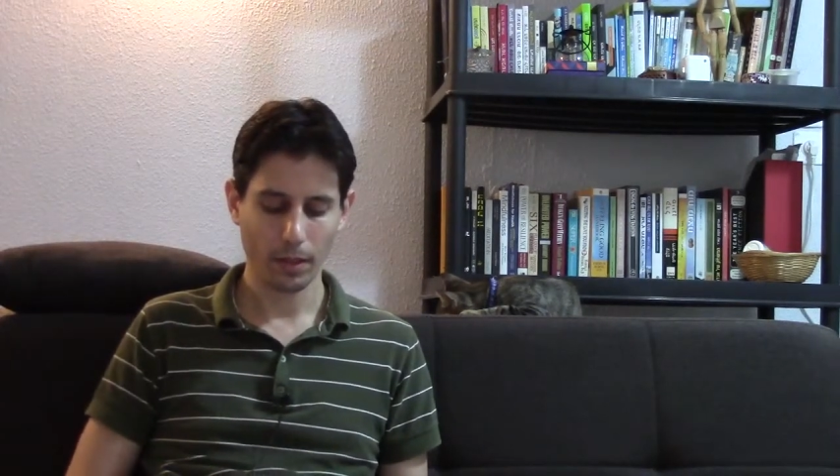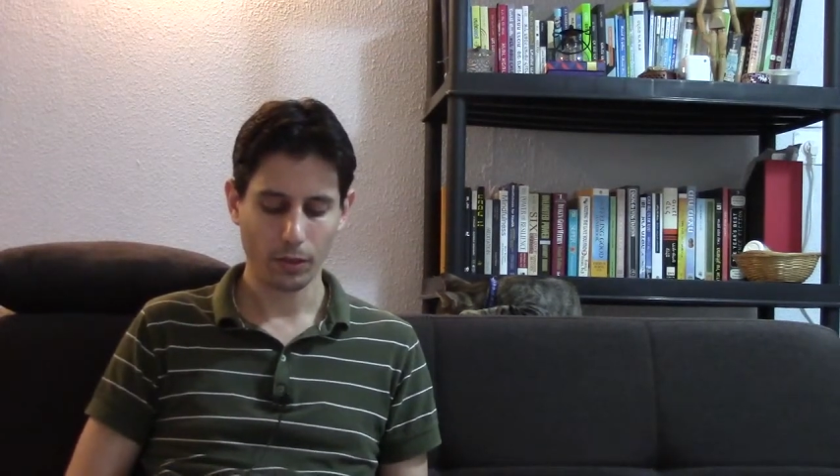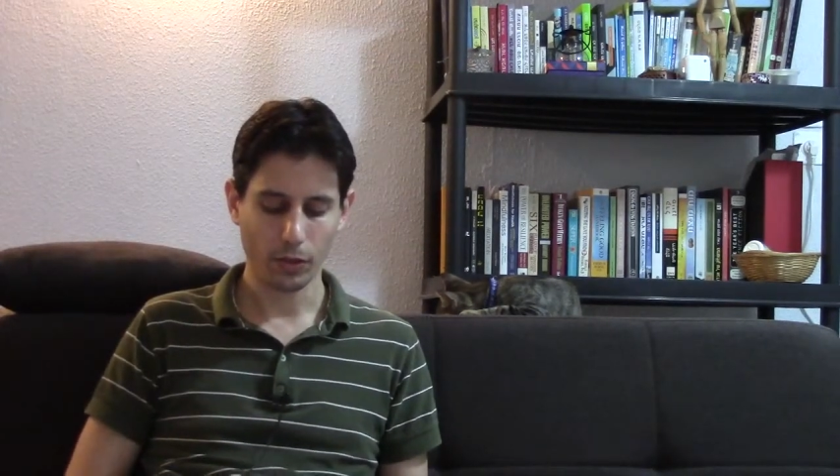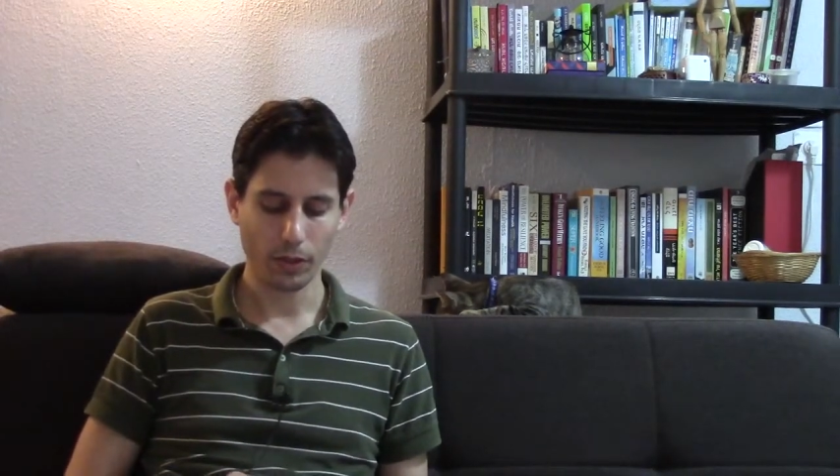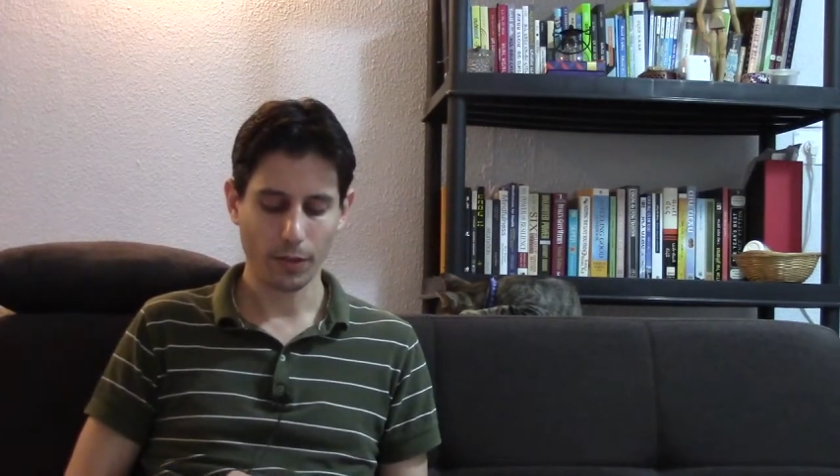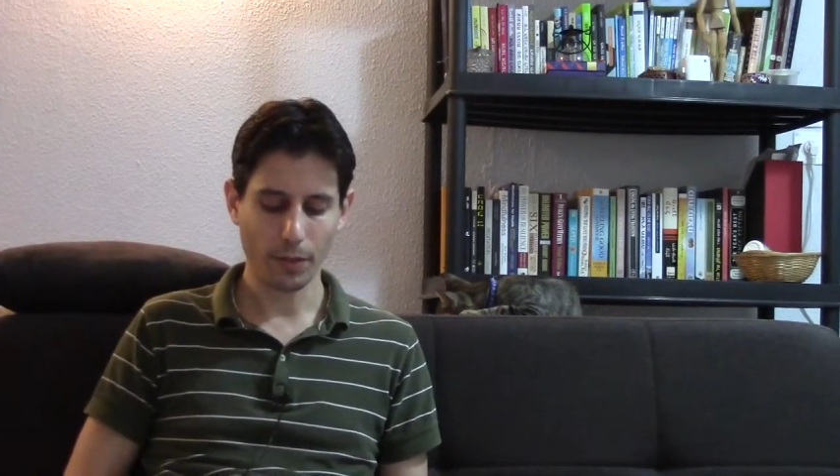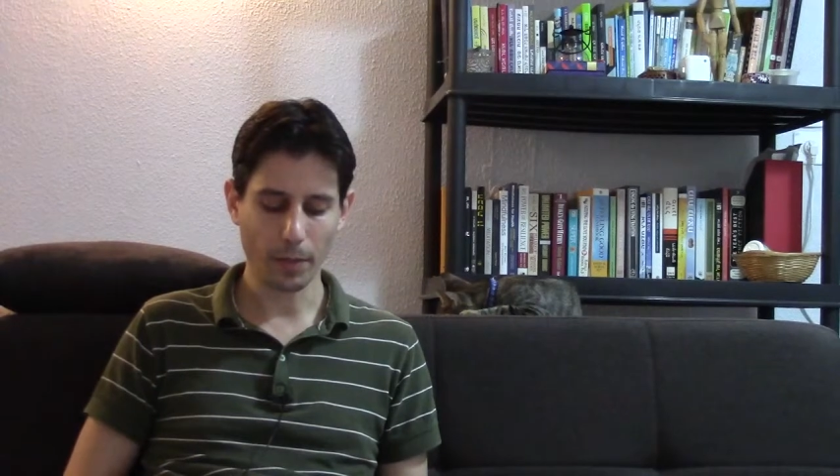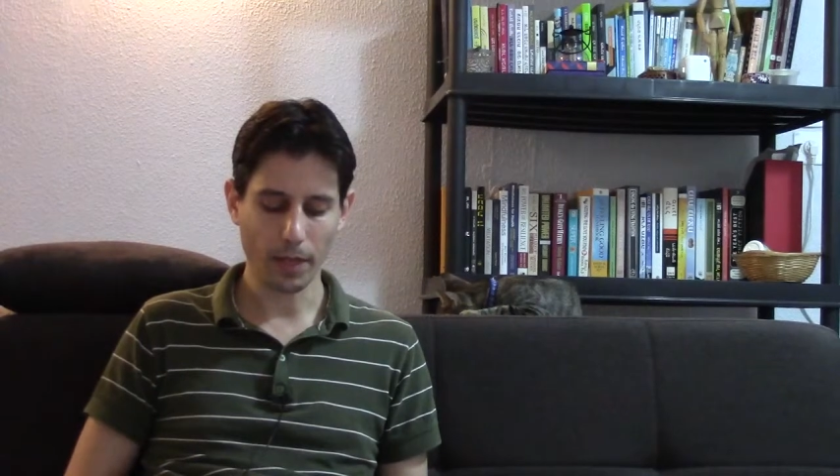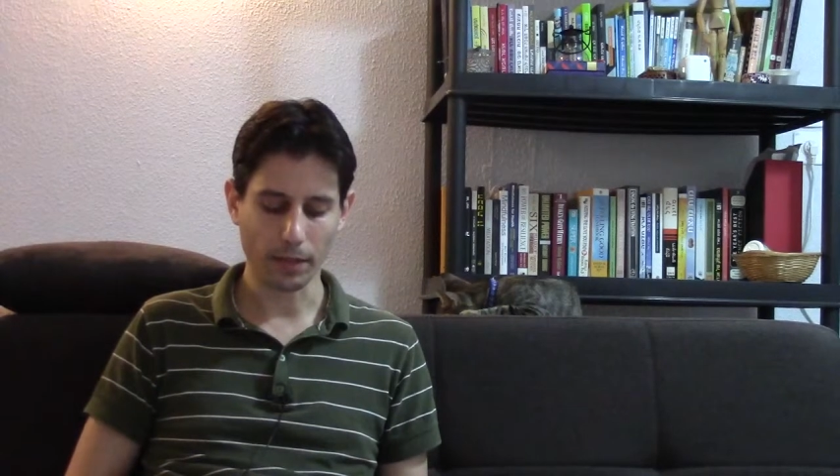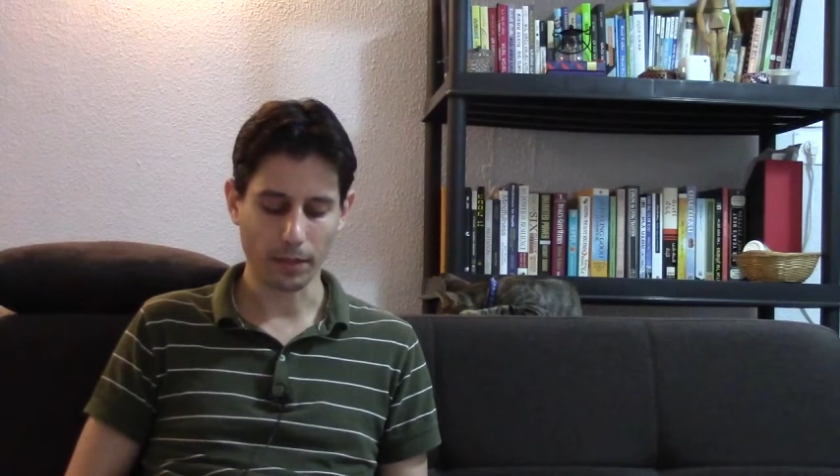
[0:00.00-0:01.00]
So it's very
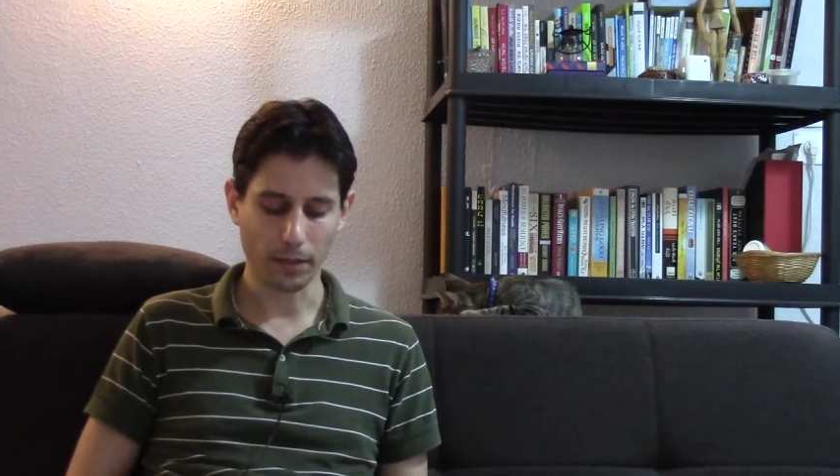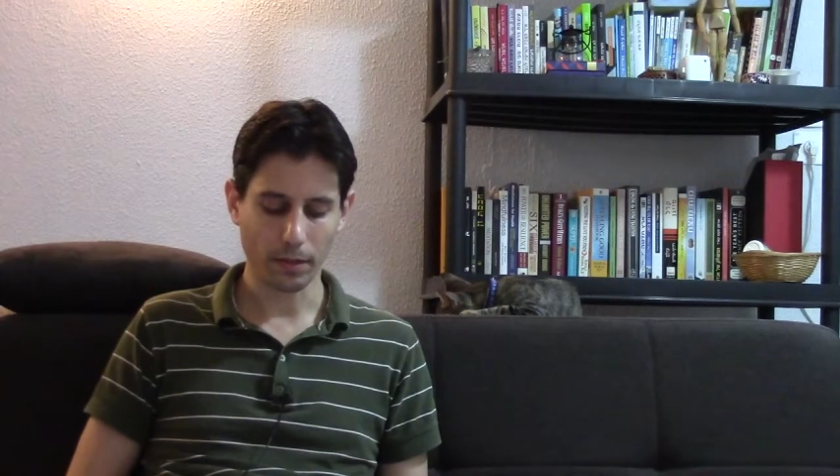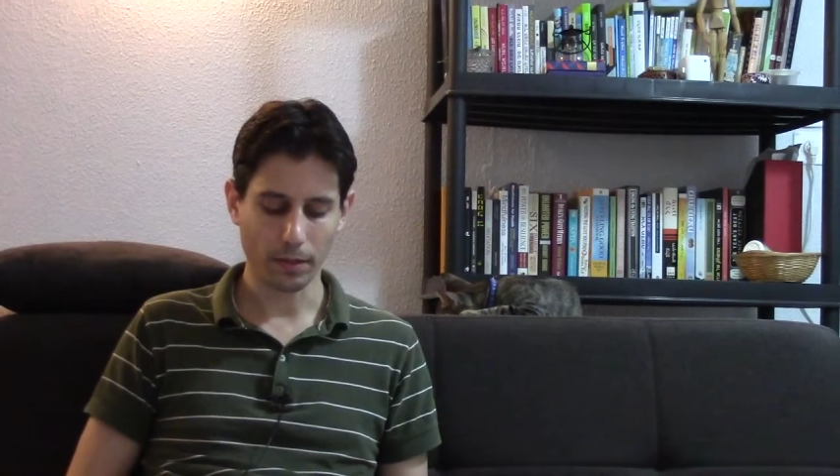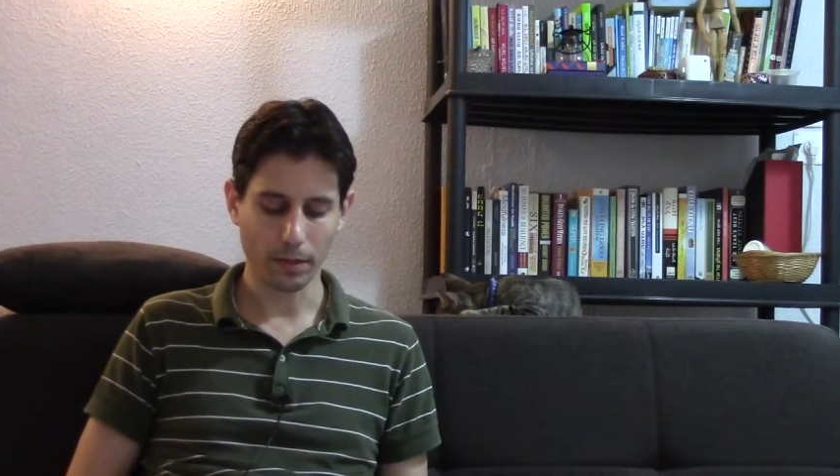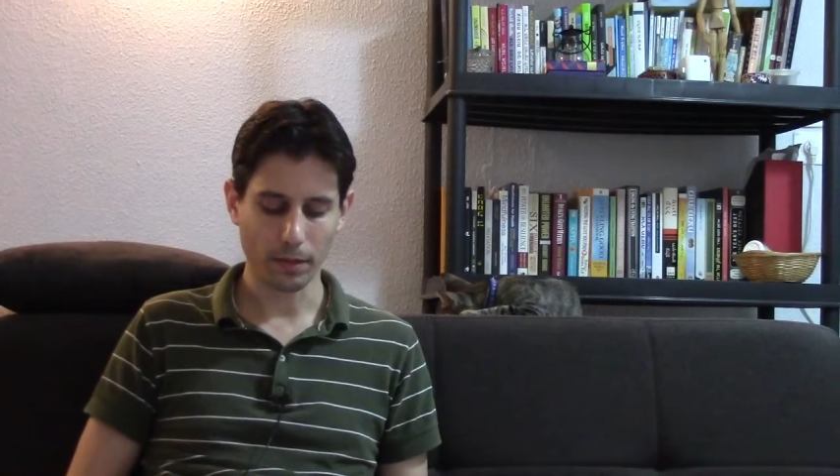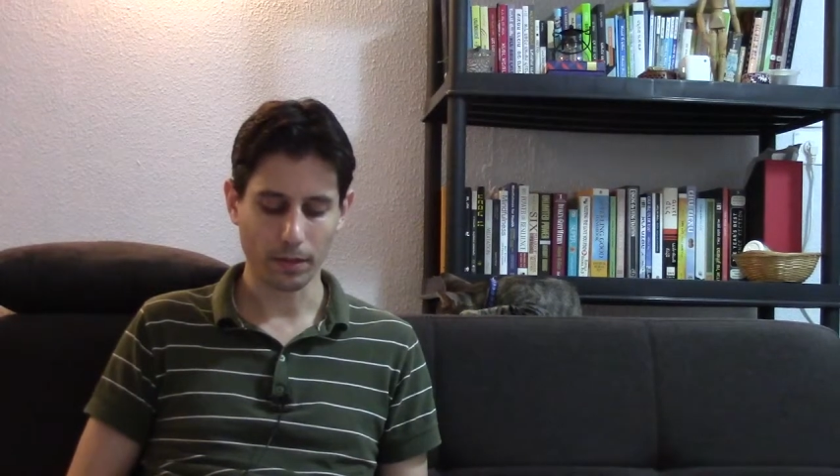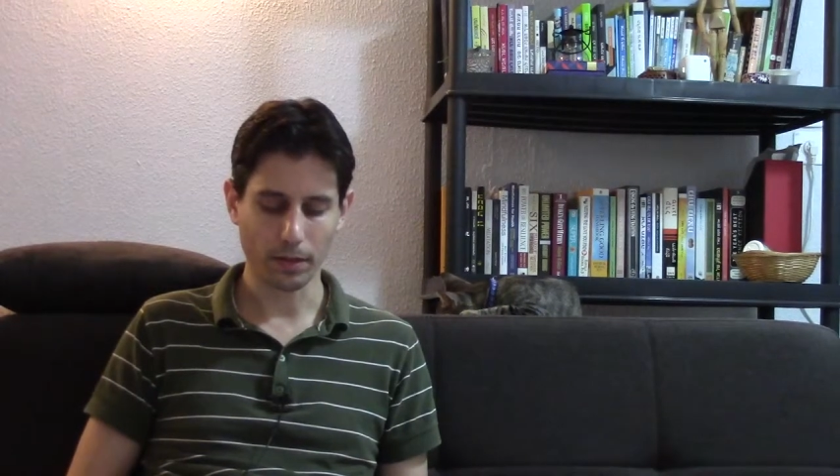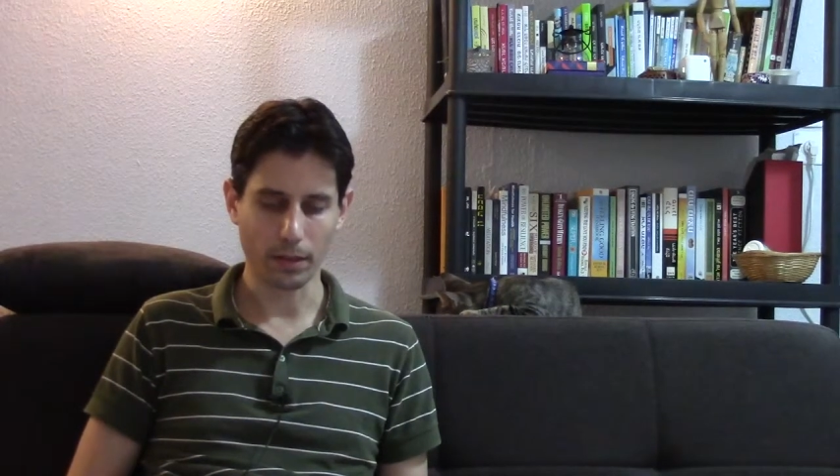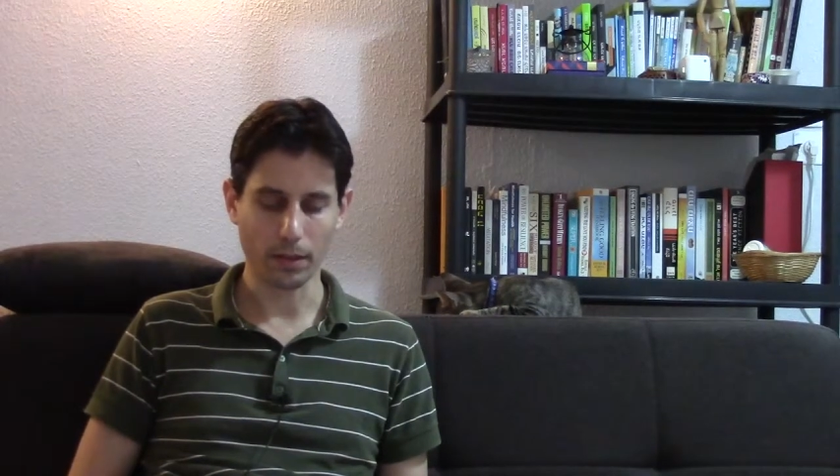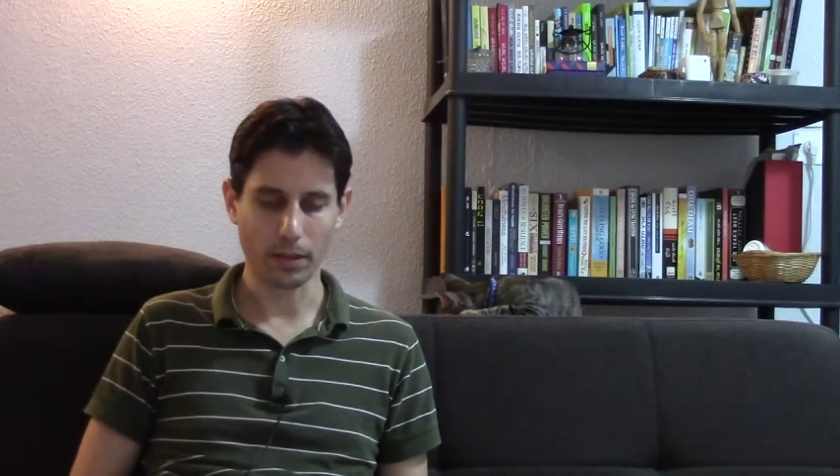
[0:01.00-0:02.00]
pleasant.
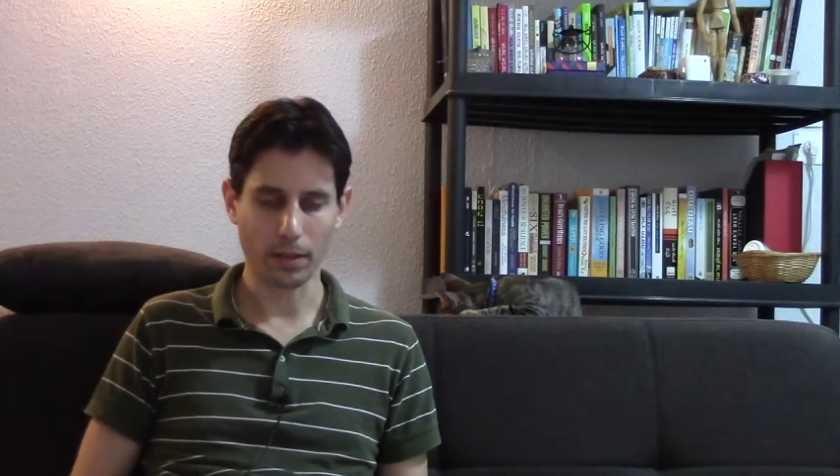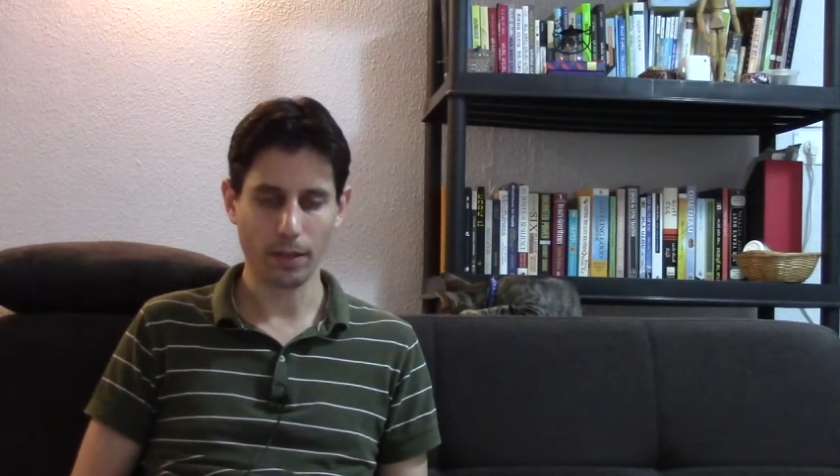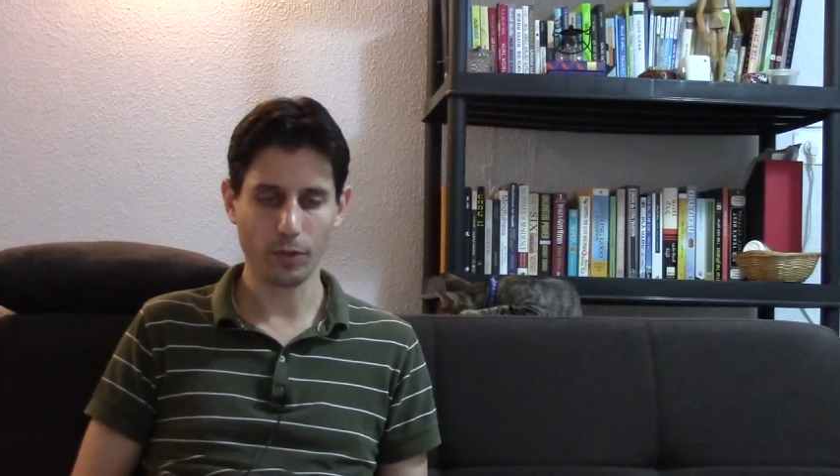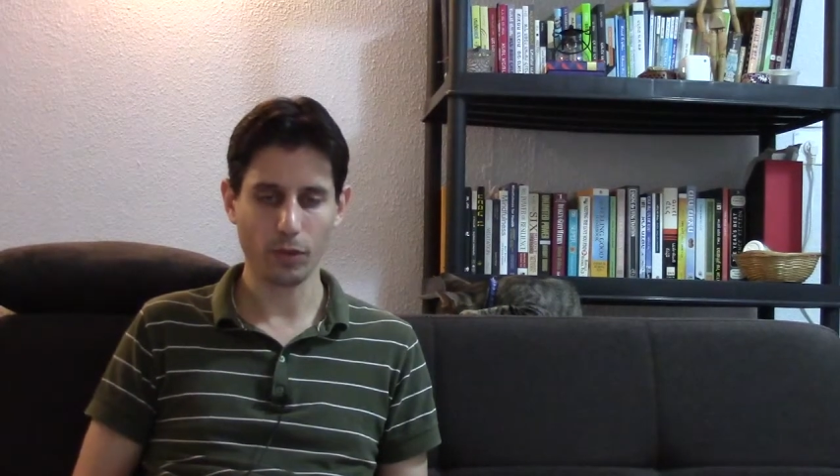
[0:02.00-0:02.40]
It gives